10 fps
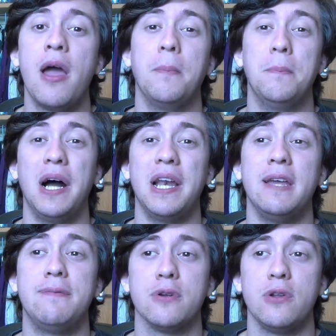But
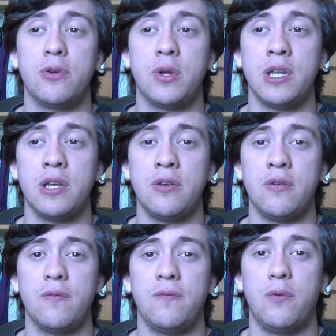if you're looking
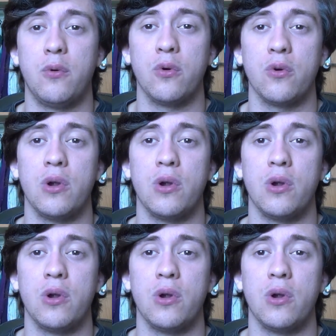for